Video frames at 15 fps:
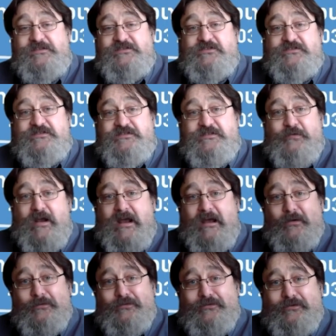questions
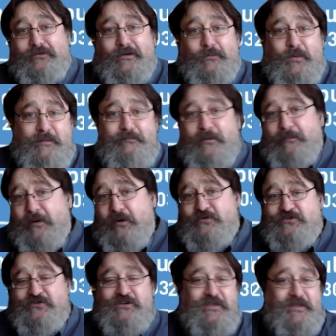around wind
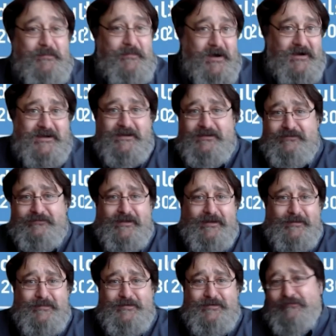propulsion and the market
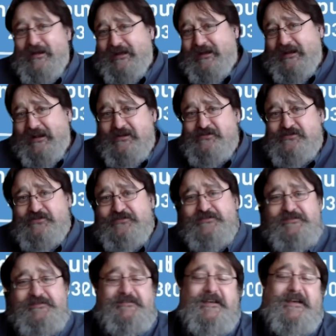development,
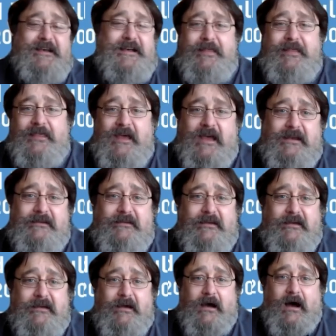regulations, then
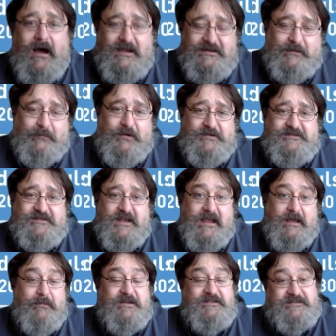
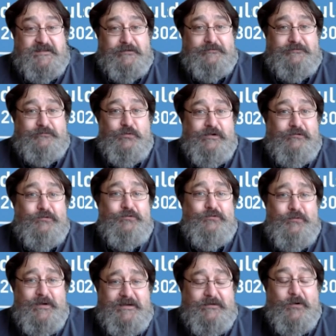IWSA and myself,
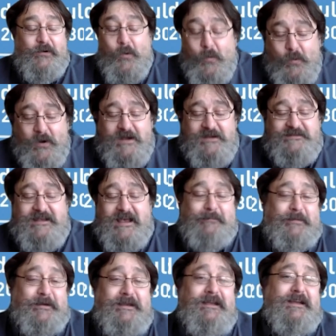we're always
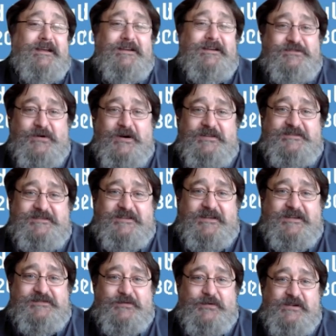happy to answer
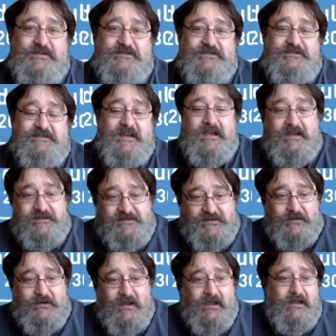those questions.
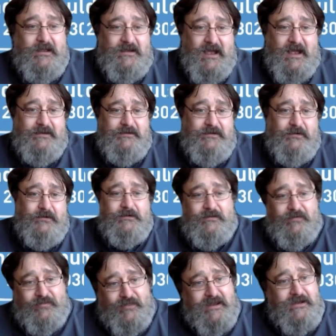So Jan,
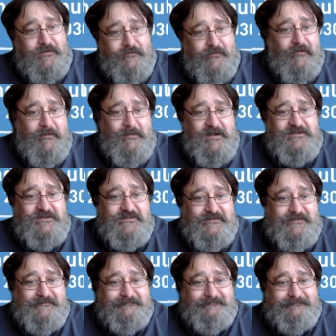Jorg, thank you very much.